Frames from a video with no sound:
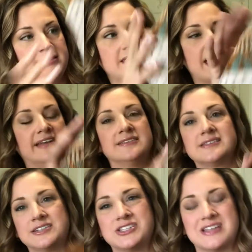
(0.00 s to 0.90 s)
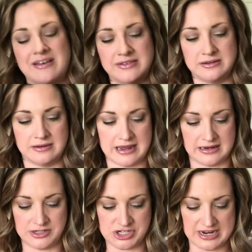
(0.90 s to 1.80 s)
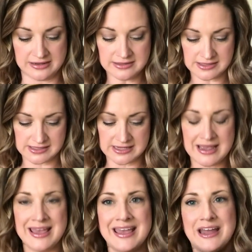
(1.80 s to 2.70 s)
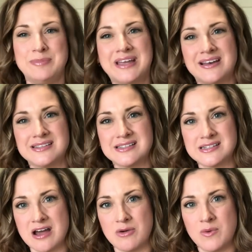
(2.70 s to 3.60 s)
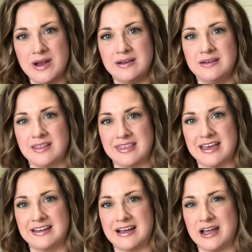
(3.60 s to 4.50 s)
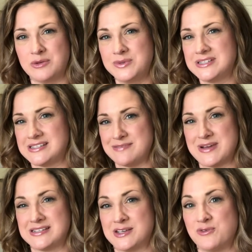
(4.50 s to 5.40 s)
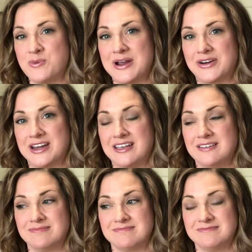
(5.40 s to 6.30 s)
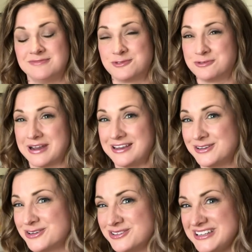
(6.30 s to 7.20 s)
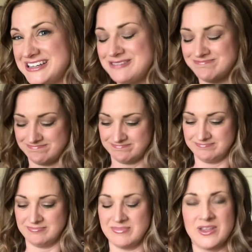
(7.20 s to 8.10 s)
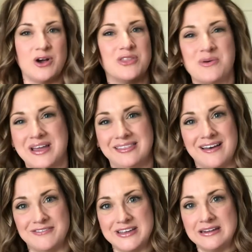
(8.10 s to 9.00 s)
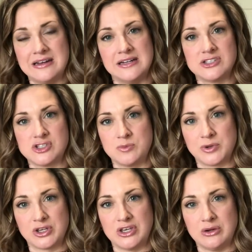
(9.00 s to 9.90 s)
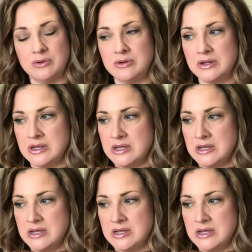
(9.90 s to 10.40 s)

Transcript: the ends. I just haven't had a chance. And because it's not one that I would see myself wearing regularly, although I love it and it's super cute,